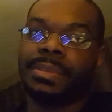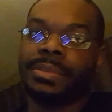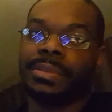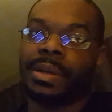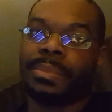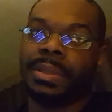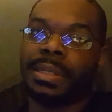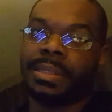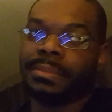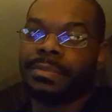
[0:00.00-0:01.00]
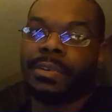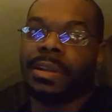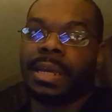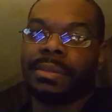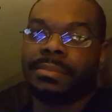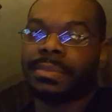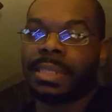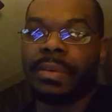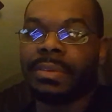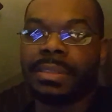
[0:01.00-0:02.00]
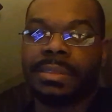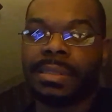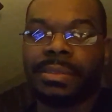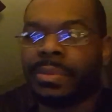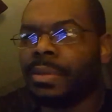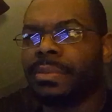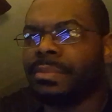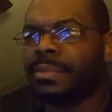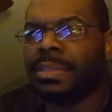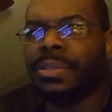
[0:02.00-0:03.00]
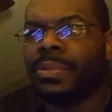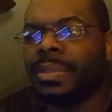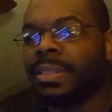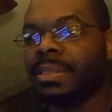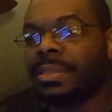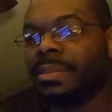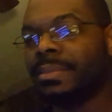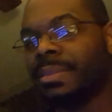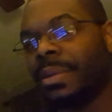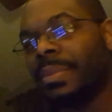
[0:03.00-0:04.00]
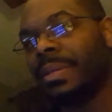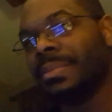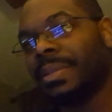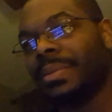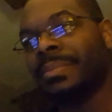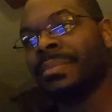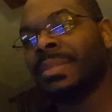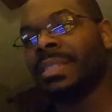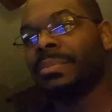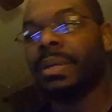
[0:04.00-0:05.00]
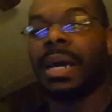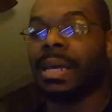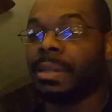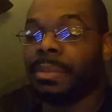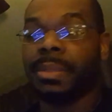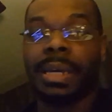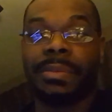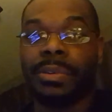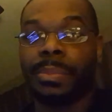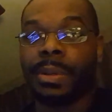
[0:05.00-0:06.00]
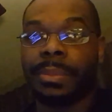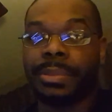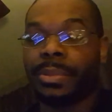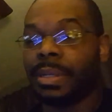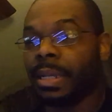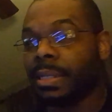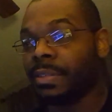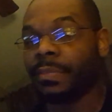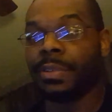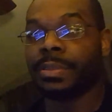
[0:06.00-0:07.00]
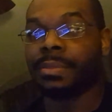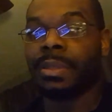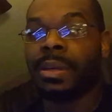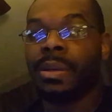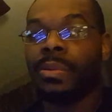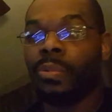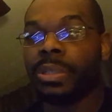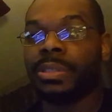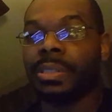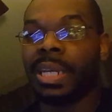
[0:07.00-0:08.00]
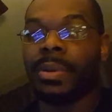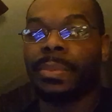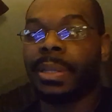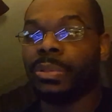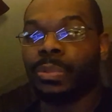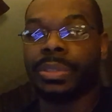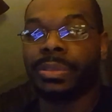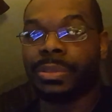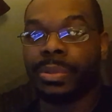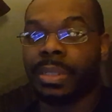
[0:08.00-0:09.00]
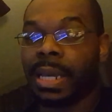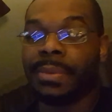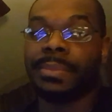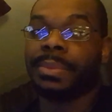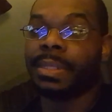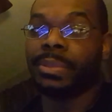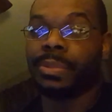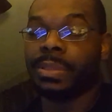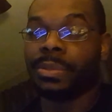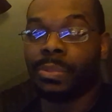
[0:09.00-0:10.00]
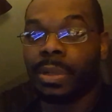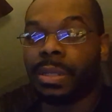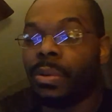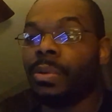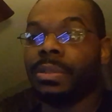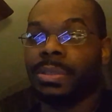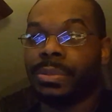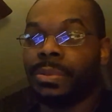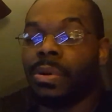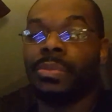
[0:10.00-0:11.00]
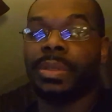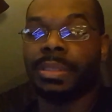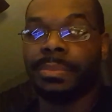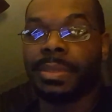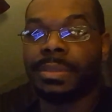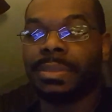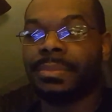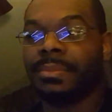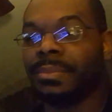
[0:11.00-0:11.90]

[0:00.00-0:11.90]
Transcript: You start playing Fallout 76, whatever the new one is come out. So, but like me, I have no problem doing it. Like the first Witcher game I played was Witcher 3. I haven't played Witcher 1 or 2 or read the books.